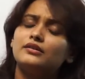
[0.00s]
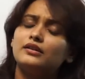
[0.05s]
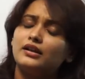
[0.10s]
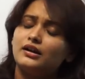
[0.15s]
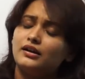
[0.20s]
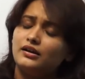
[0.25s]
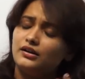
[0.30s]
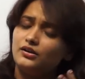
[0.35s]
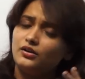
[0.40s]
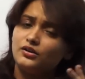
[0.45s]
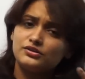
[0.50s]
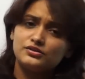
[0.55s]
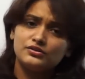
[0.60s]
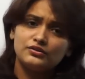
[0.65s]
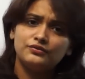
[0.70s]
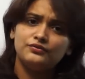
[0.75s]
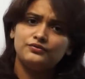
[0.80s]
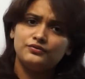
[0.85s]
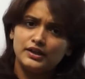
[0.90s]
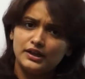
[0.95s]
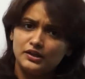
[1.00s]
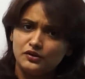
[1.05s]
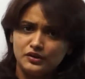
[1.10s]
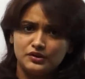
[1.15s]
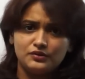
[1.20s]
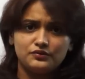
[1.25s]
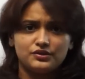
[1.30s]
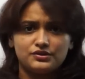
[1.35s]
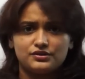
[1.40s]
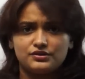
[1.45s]
lots of
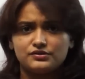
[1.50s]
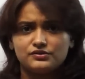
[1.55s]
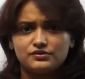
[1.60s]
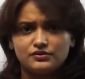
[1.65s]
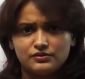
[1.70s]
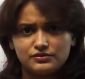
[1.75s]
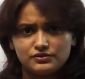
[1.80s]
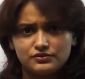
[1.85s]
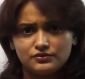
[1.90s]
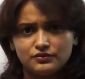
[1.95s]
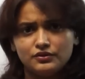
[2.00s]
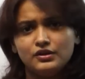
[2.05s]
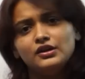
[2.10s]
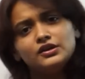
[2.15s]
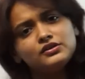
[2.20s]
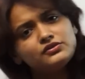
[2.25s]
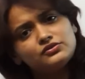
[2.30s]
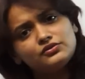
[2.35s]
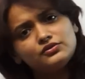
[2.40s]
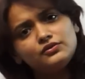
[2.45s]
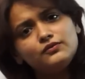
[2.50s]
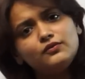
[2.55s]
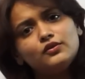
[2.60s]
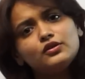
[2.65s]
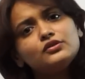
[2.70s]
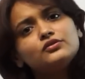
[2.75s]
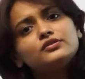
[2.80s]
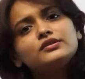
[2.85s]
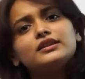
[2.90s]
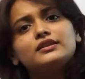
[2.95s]
annoying questions also. So
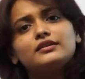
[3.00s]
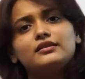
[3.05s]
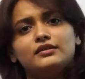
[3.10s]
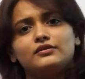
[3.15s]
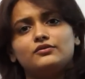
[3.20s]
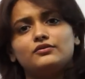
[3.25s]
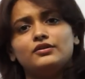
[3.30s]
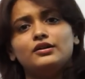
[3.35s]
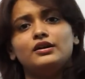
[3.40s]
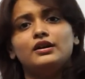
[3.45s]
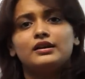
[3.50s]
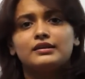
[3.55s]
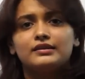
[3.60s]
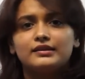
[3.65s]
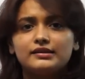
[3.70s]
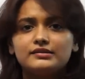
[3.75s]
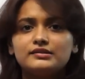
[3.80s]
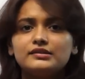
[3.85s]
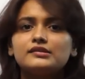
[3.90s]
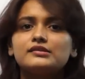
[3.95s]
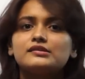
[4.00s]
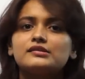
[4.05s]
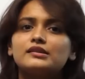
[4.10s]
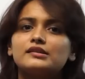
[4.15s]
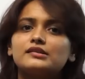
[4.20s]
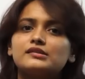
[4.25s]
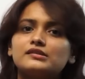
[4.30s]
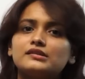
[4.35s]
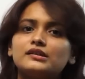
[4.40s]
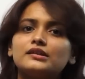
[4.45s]
what do? They
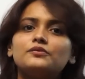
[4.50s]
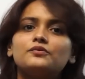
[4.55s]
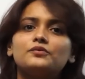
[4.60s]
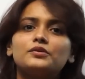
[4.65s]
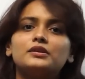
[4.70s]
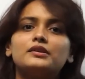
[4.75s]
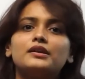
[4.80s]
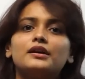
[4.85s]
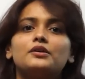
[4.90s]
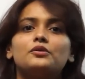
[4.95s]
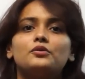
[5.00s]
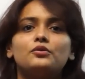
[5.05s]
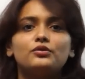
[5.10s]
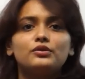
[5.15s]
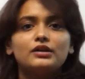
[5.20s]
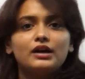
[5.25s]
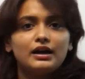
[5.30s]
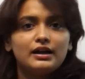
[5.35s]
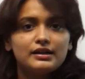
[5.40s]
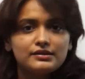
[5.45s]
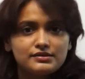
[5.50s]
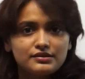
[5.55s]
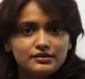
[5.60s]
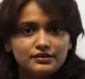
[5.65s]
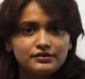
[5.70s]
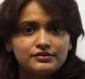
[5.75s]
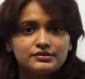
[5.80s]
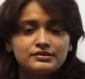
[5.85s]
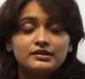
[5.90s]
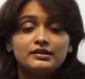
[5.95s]
just stick with their own
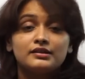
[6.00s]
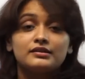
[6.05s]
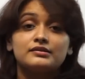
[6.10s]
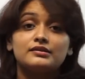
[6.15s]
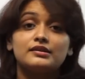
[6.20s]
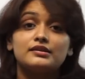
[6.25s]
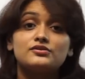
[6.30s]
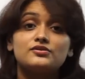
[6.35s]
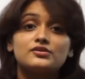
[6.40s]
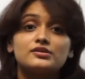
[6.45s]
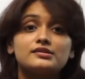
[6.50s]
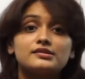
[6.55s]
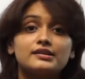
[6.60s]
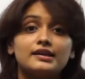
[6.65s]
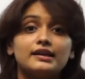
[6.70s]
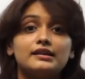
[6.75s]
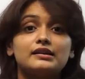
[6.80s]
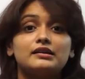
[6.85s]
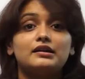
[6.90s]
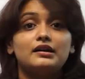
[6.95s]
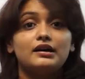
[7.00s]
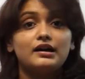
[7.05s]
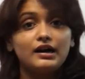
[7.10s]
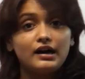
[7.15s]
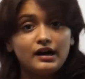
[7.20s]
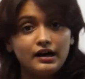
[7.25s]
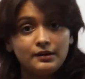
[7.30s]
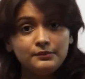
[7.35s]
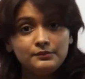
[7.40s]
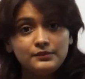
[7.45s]
answers. They just get
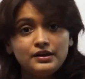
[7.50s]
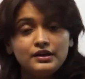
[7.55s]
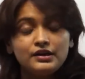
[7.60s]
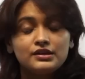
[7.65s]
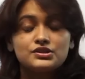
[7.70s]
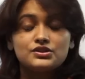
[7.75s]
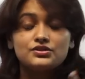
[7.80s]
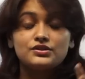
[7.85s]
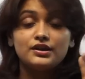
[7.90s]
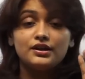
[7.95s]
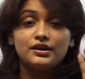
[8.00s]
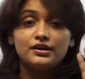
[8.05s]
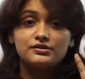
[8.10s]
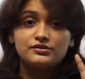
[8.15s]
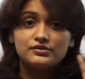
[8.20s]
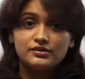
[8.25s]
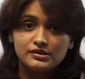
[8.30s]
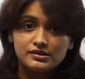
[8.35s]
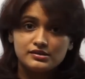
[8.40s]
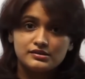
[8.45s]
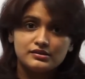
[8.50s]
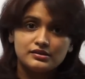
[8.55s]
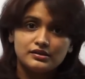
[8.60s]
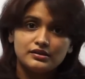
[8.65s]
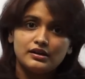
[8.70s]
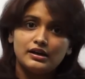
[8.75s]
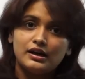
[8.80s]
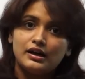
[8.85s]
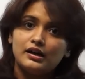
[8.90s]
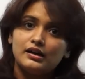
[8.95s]
calm. They just
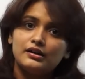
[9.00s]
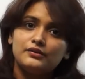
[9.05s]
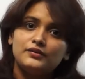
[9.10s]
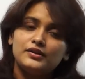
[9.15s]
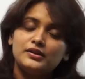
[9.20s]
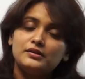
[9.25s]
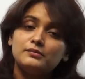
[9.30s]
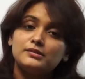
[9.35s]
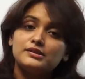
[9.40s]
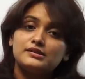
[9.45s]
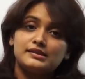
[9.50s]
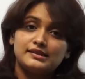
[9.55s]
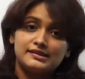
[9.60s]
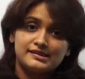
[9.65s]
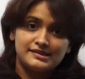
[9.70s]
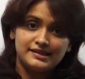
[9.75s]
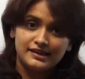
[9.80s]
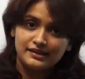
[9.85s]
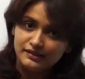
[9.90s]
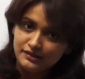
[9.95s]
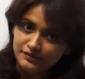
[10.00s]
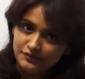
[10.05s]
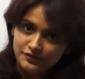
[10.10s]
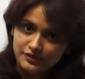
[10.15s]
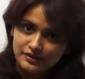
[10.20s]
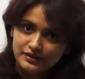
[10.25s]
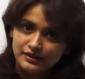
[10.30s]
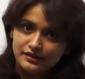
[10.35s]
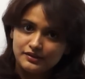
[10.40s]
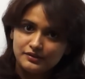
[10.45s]
are very much stagnant
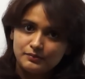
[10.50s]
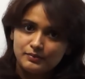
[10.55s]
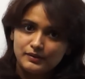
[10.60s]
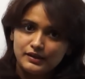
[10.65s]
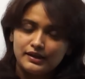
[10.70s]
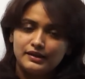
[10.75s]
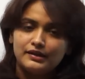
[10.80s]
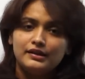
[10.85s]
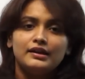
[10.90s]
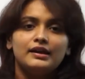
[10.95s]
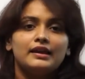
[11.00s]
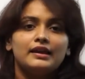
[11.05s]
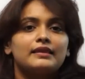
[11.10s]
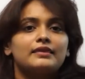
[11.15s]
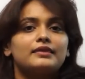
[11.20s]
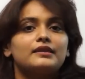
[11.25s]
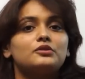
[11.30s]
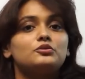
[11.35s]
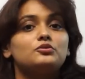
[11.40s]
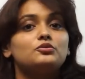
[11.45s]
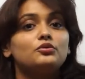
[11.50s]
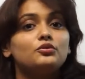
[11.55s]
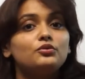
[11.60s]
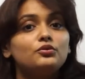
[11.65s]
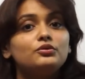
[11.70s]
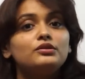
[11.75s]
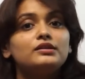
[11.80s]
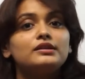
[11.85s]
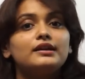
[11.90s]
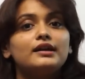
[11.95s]
with their reply. They
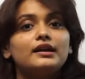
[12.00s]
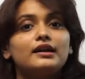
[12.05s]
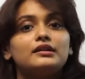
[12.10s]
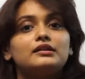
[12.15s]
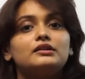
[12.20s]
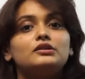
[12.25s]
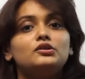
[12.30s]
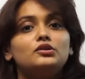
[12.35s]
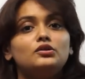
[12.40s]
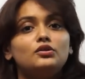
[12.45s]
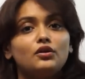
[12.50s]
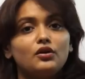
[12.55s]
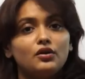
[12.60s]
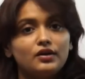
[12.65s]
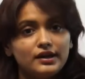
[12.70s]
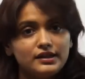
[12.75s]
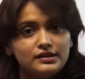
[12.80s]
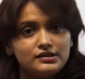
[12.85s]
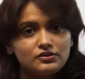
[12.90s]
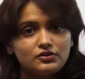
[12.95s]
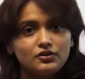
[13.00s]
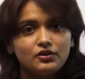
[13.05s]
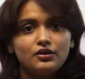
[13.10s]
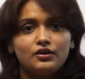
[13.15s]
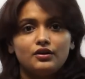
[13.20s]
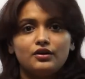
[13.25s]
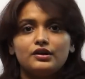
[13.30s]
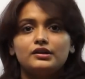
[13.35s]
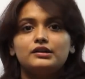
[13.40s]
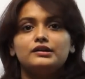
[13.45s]
don't get annoyed
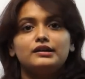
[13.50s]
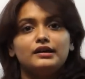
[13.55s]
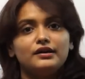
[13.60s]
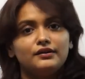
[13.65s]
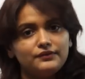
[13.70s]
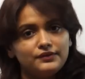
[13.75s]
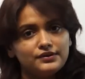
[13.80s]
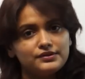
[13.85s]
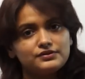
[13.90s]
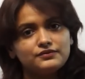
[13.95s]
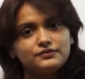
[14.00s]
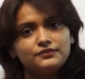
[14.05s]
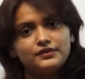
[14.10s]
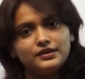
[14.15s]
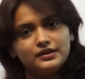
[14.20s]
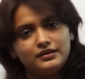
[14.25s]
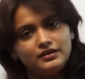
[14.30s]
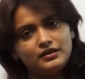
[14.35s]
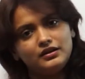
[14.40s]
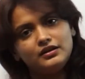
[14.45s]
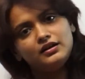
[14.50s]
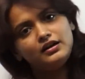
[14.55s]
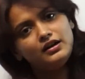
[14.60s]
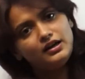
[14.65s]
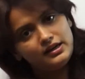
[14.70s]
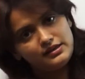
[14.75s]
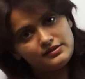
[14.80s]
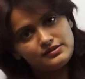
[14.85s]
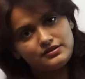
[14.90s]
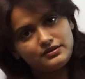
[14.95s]
or nervous with
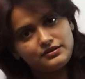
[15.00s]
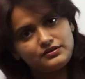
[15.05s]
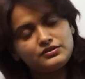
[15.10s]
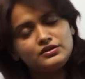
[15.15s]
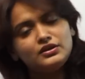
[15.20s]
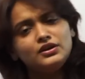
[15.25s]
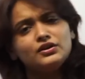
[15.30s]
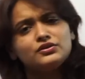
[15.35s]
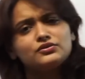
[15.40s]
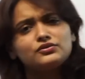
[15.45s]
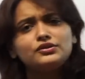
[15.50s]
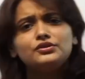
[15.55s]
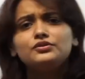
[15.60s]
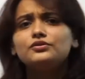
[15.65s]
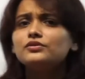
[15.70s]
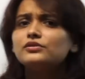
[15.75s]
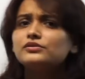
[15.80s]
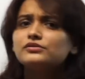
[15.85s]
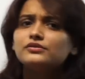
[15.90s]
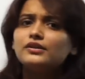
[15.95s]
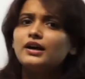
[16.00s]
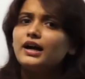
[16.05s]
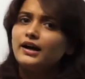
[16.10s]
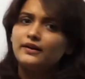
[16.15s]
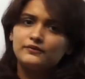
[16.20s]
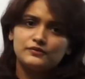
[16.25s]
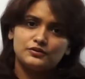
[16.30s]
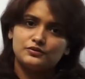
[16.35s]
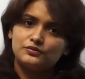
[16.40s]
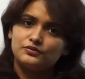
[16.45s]
the answers. So you also
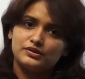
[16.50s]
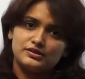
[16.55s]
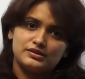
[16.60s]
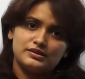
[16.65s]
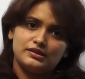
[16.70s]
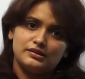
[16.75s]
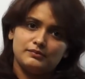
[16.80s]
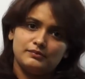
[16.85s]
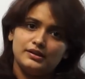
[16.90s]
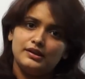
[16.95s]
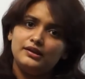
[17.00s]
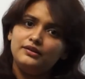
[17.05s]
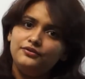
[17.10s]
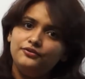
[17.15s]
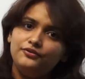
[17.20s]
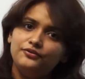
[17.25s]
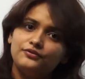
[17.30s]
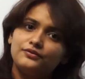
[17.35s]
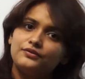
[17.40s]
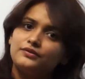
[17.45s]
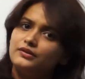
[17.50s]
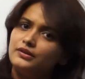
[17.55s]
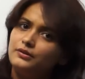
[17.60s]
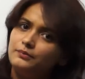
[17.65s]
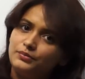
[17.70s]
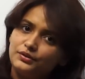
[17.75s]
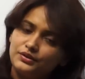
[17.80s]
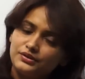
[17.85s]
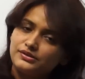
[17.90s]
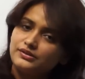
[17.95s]
have to do the same. If the
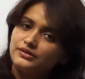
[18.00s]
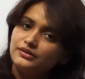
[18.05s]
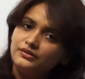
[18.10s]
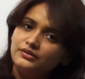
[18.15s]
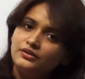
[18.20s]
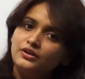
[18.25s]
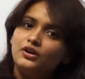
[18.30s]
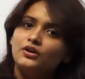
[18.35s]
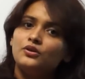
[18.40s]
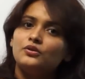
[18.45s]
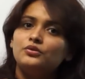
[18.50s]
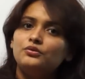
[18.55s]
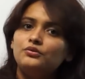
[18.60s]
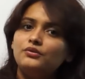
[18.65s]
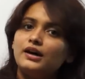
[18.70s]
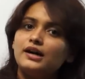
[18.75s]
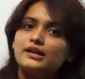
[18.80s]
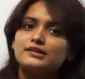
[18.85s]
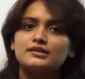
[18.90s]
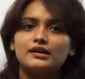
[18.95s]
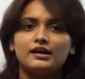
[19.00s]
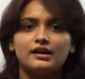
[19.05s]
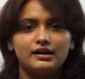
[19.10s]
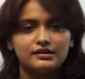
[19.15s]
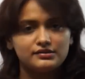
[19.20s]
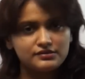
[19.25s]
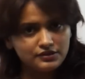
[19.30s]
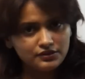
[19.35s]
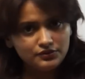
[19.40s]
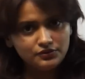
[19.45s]
person who is
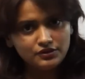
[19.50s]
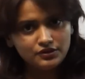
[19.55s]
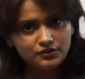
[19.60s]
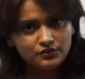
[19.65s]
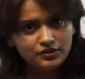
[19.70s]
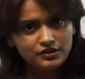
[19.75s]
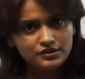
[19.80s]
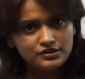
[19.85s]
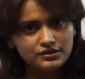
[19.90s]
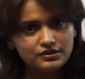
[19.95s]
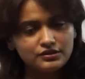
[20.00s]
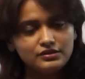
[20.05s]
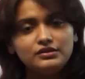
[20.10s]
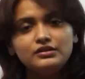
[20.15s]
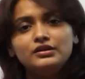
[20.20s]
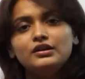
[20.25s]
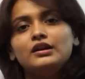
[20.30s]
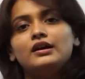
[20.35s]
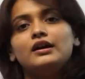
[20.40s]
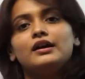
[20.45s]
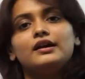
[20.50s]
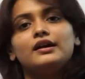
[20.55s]
asking you a question